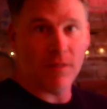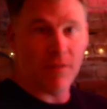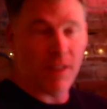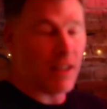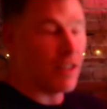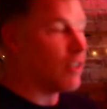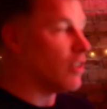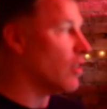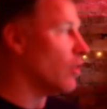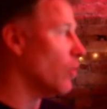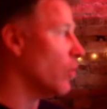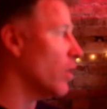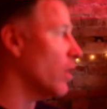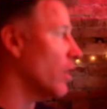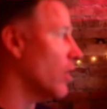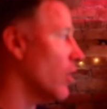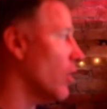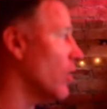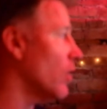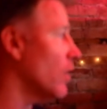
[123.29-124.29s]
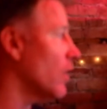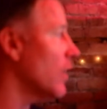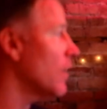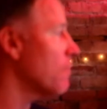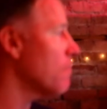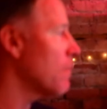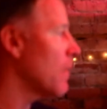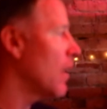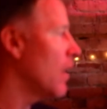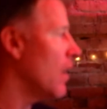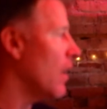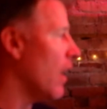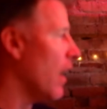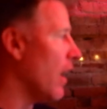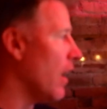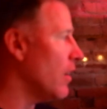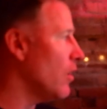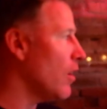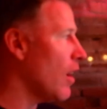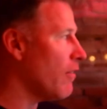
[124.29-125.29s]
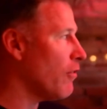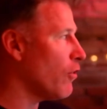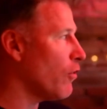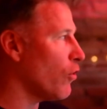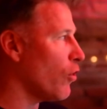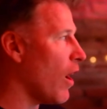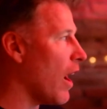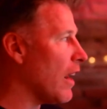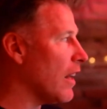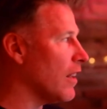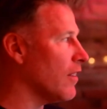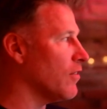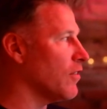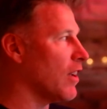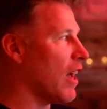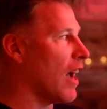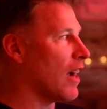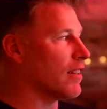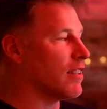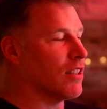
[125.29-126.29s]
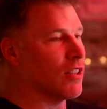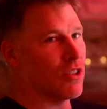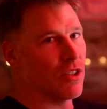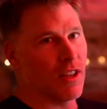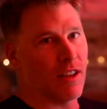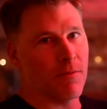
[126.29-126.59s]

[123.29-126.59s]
venue that we're in currently. And you have a variety of cocktails.